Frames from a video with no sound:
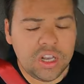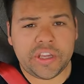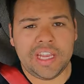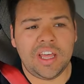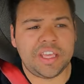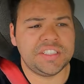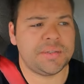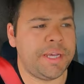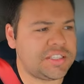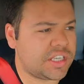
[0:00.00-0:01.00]
Looking like
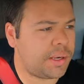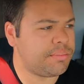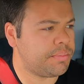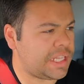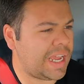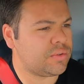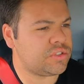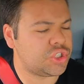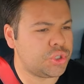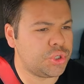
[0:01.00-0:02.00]
it's about to come
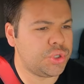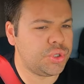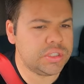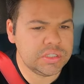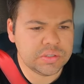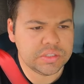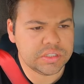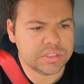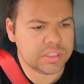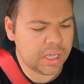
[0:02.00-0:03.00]
down to
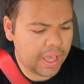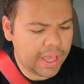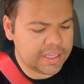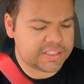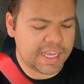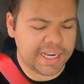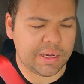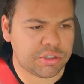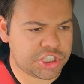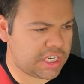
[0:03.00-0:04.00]
a
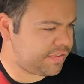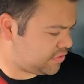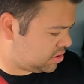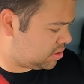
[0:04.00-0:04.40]
10-hour shift